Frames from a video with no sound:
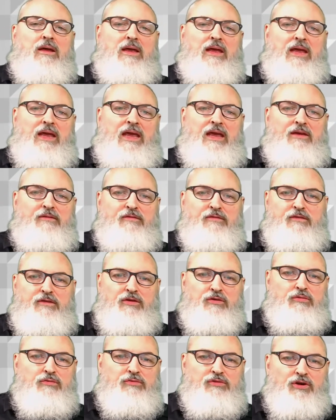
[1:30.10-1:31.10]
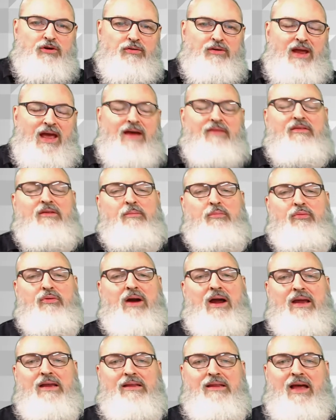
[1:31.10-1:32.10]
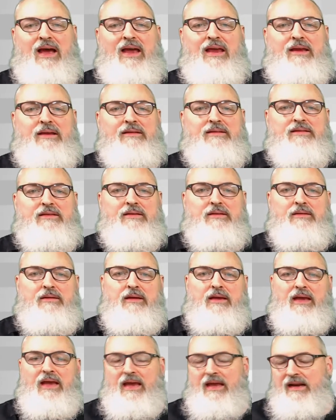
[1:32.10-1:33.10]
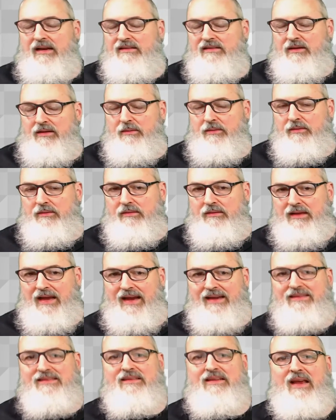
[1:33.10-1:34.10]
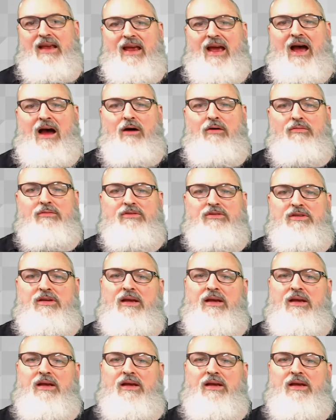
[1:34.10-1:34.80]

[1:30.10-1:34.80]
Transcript: If you don't have a bright light and it's a nice day out,